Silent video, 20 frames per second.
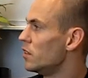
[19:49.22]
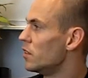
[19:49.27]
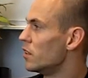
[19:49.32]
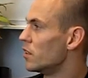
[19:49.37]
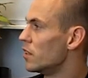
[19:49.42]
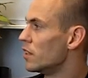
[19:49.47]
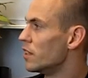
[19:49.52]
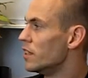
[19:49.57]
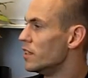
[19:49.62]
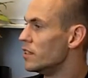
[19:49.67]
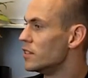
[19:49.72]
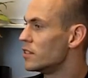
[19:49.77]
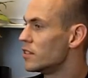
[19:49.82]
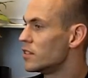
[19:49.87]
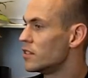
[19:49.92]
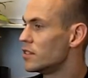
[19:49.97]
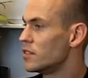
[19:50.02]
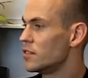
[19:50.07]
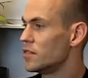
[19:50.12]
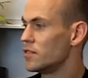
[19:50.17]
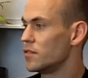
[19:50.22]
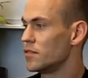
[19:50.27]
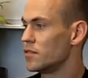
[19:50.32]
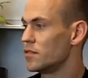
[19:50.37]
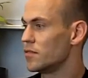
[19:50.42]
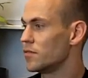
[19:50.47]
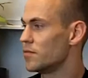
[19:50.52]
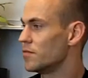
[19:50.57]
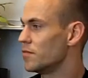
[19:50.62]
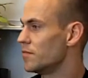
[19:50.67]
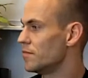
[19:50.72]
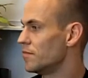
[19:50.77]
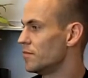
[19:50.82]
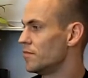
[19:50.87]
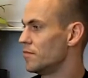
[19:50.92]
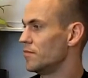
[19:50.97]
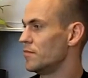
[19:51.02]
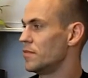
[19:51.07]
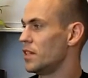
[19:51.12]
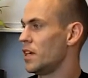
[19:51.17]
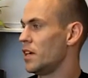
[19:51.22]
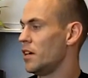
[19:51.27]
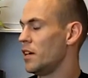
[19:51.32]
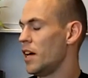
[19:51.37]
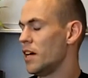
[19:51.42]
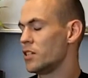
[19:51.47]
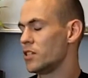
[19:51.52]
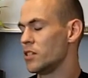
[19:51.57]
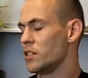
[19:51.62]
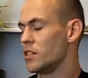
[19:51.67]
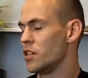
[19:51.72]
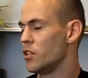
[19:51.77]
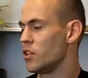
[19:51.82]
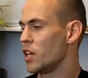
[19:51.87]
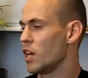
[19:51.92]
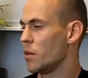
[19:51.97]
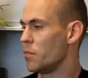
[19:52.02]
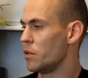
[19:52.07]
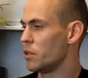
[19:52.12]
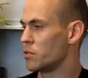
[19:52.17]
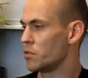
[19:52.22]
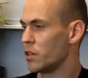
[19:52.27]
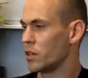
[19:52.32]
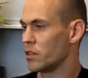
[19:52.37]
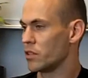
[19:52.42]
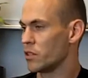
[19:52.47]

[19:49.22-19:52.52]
at least, I shouldn't say you can't pitch well,